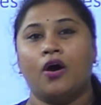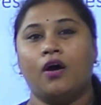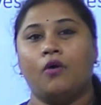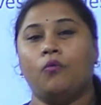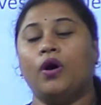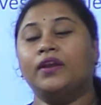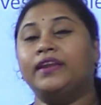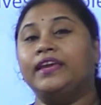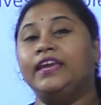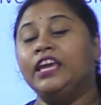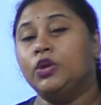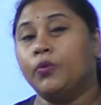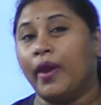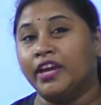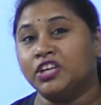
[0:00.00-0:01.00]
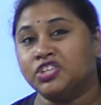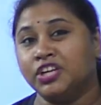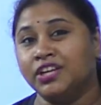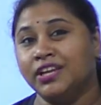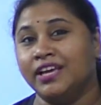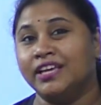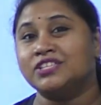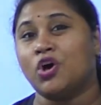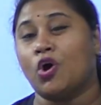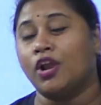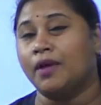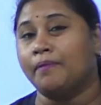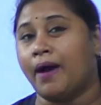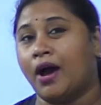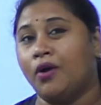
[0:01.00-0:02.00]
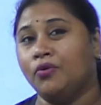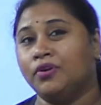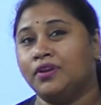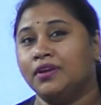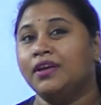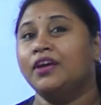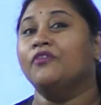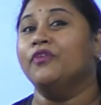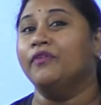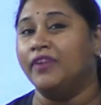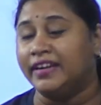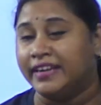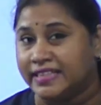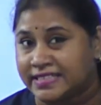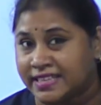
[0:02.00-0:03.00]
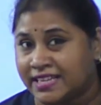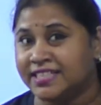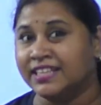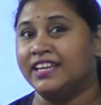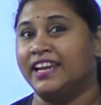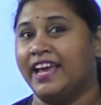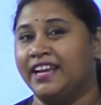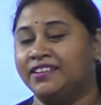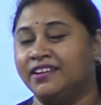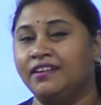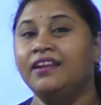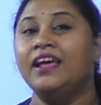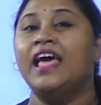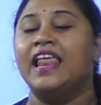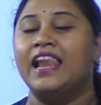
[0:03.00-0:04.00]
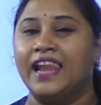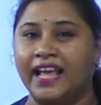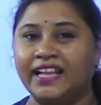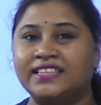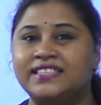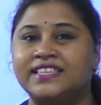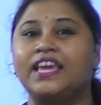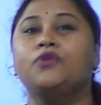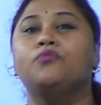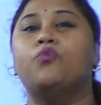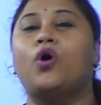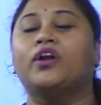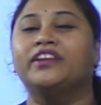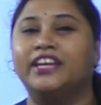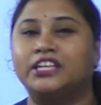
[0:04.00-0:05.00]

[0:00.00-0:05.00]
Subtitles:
what equation is all about, we will discuss it later. Let's see what an